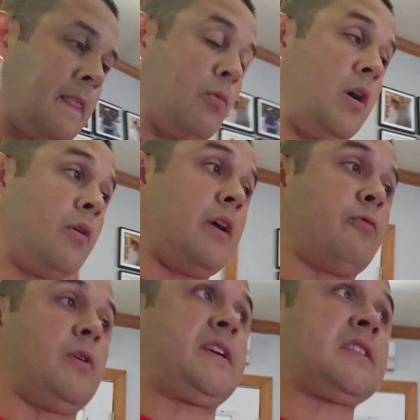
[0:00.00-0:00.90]
Well,
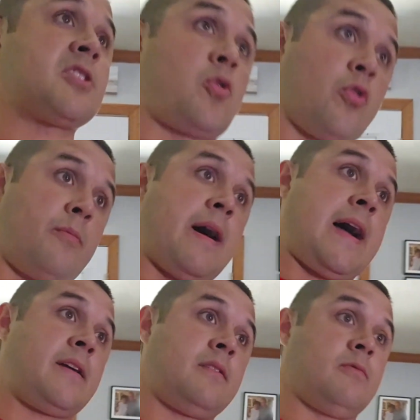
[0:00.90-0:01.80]
if we get the
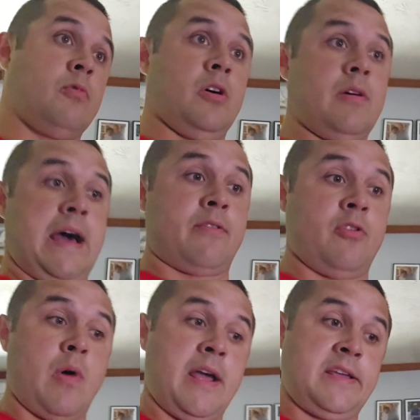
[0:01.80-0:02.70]
quarterback, well, I don't
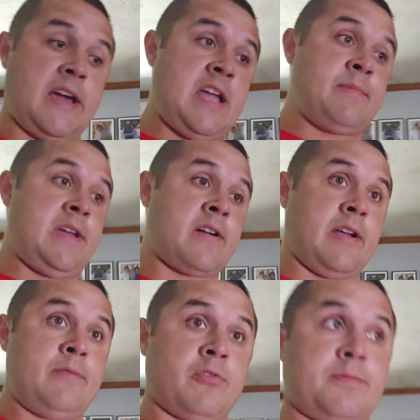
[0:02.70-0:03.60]
know why he came here.
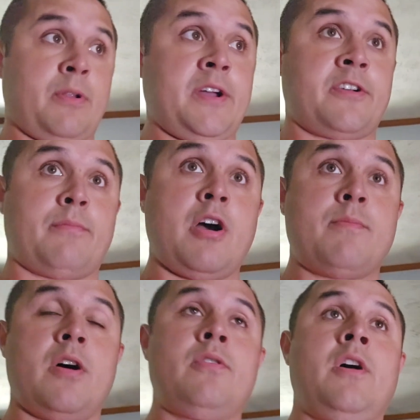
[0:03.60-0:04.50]
He wants to play under
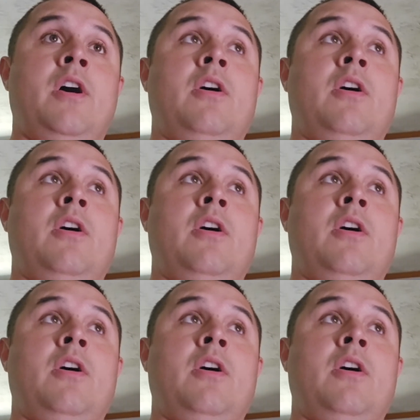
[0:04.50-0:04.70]
Bobo.